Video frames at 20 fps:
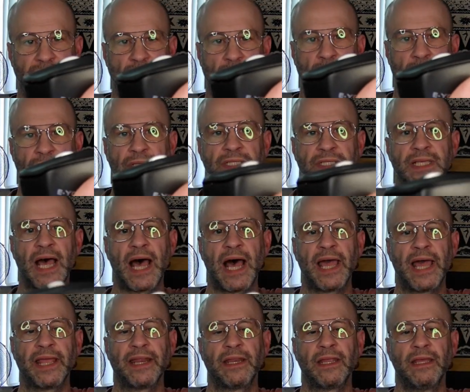on the
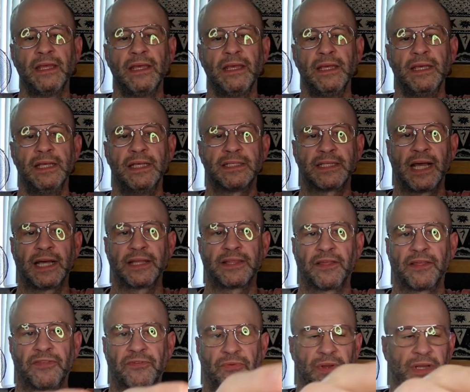side. It's got the
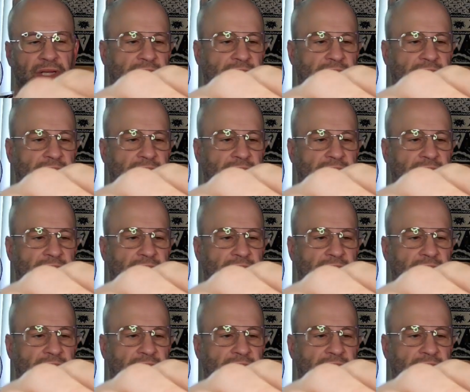three